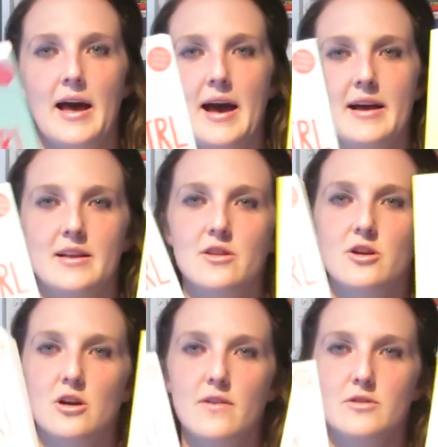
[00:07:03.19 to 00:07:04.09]
and
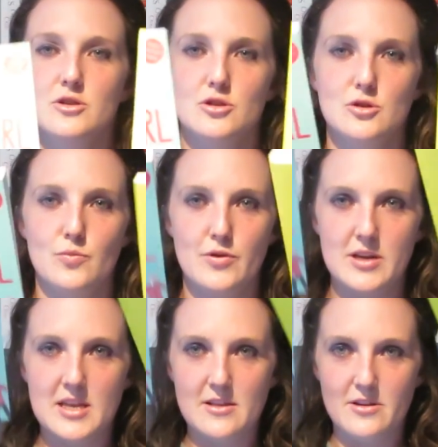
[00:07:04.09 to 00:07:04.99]
their covers are so
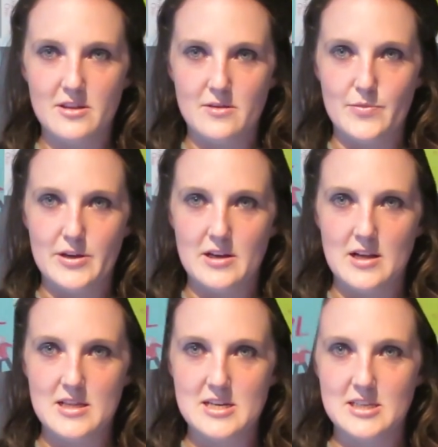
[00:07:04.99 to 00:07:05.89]
pretty. Look at their bright
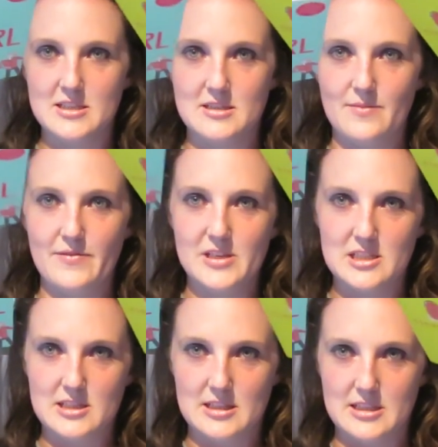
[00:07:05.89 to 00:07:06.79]
colours. I'm having to
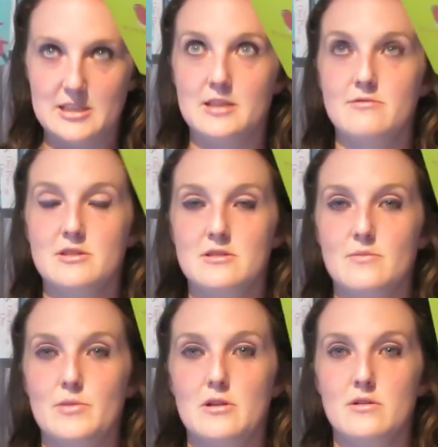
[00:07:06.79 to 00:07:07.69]
tilt it down
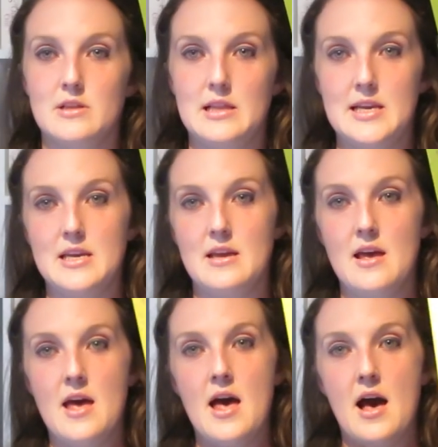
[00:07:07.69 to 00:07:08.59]
to block the light.
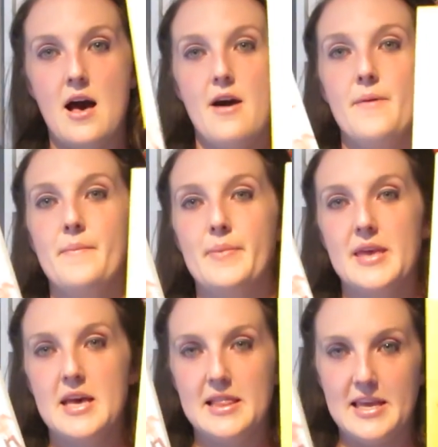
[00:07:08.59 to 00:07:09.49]

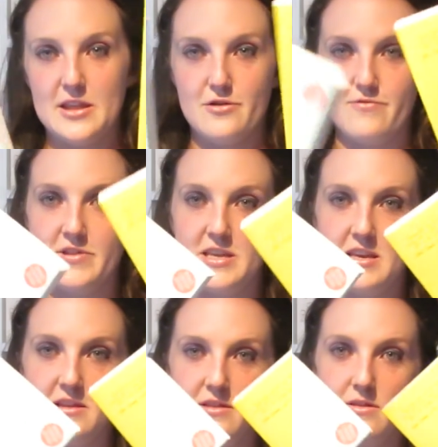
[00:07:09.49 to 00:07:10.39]
But yeah, like they're
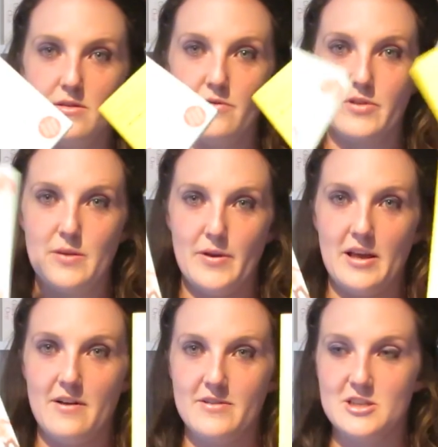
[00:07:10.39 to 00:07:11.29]
really pretty
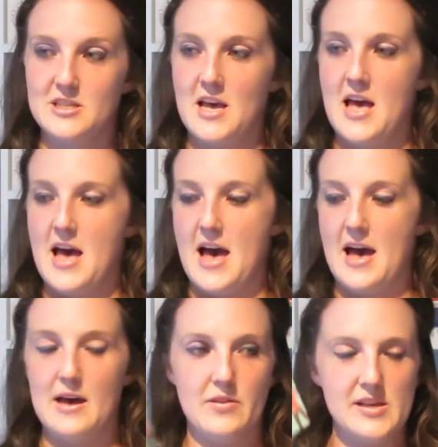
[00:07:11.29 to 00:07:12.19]
covers,
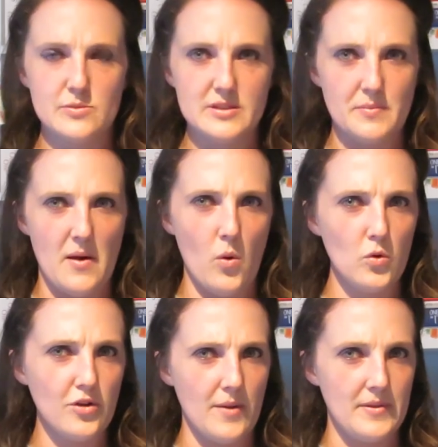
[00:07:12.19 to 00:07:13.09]
and this one's a bit
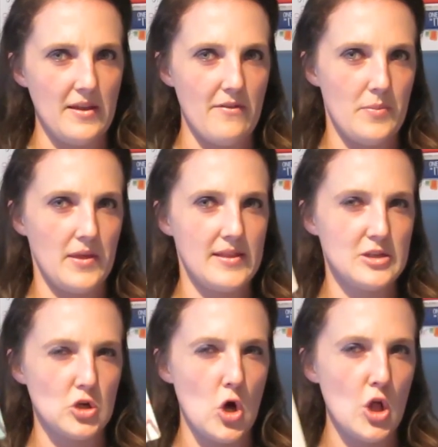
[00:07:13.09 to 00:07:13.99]
older, I believe. These
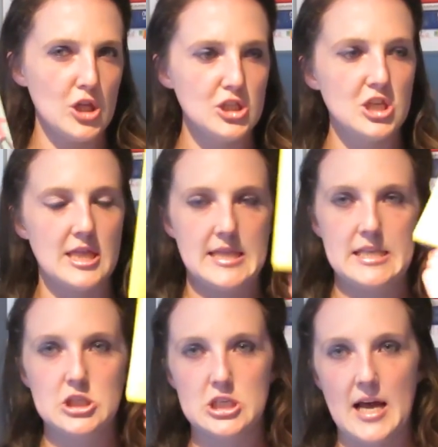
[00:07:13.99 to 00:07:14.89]
are college and
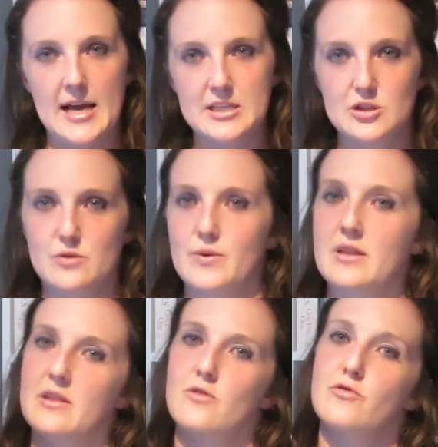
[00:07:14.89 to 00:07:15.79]
these are in high school, but I
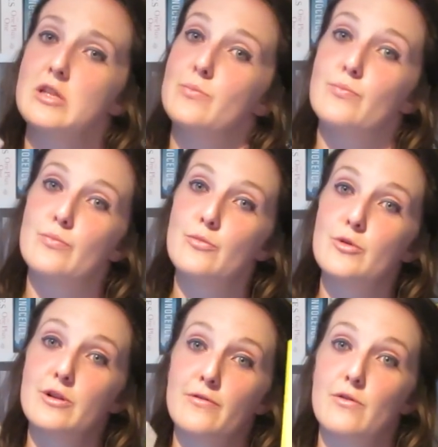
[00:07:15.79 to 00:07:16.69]
think they're really
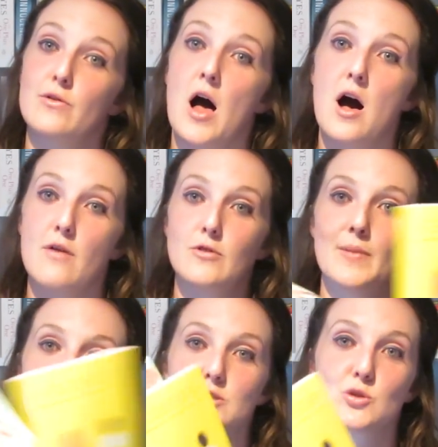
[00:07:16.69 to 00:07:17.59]
beautiful
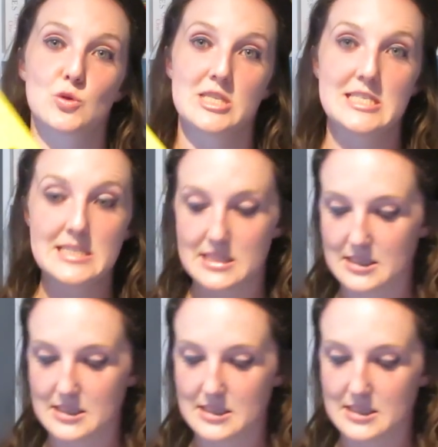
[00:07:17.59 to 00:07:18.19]
romance stories.